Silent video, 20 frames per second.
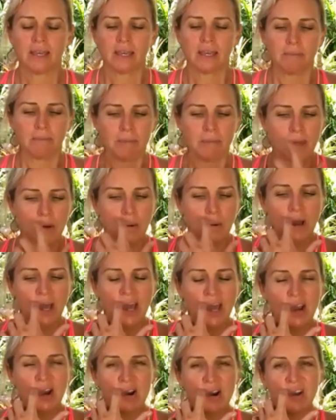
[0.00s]
be
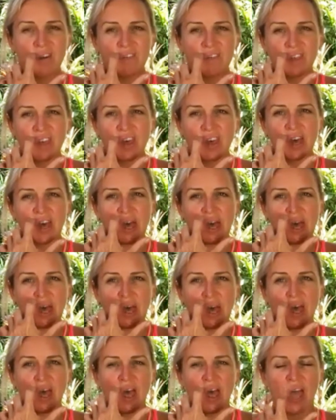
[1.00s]
aware of the
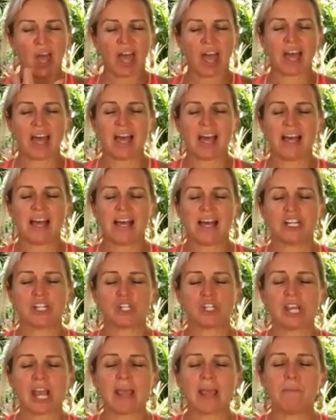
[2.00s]

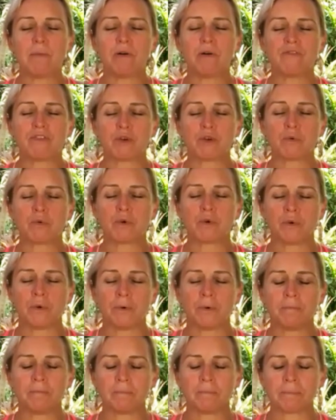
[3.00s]
shape of the
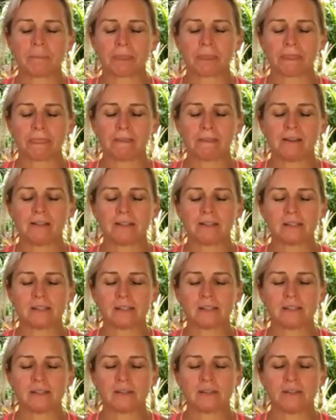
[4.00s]
room.
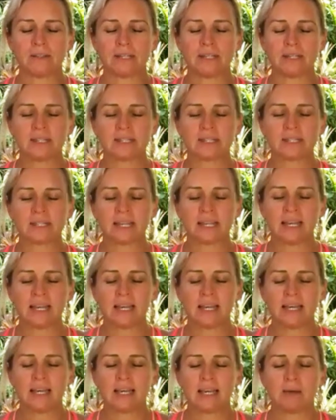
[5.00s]
So this
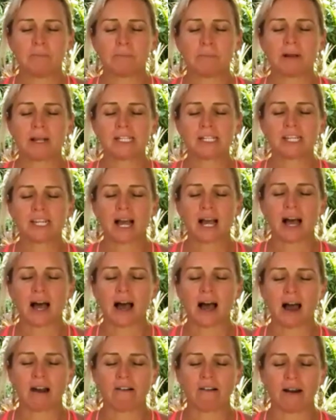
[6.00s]

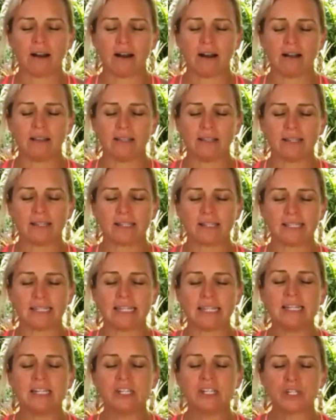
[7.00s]
pratyahara, this
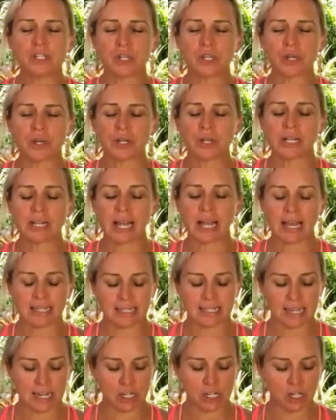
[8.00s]

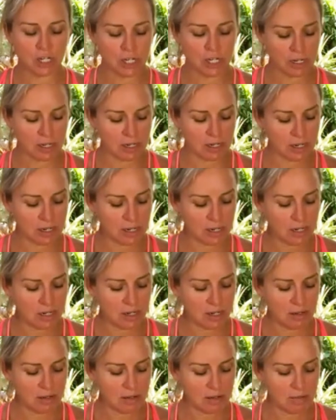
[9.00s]
internalization,
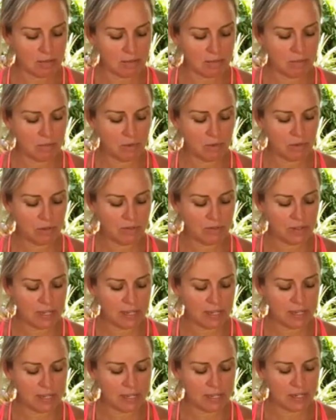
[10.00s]

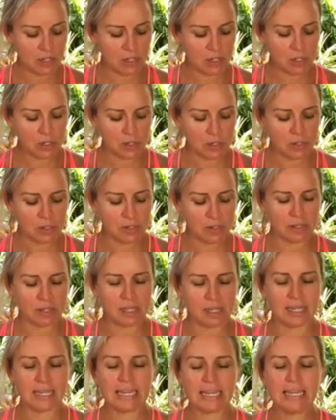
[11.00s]
moving into
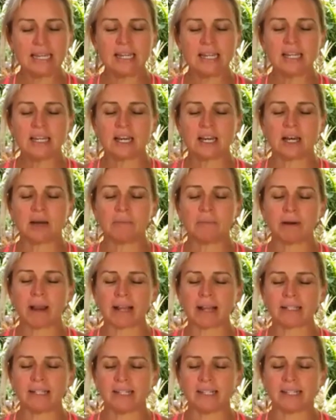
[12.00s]
the inner
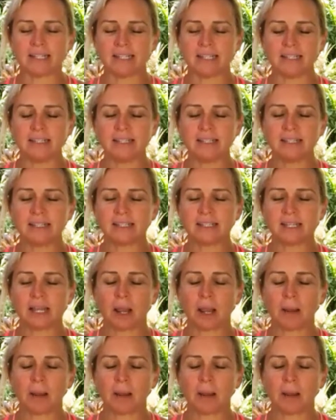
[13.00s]
practices,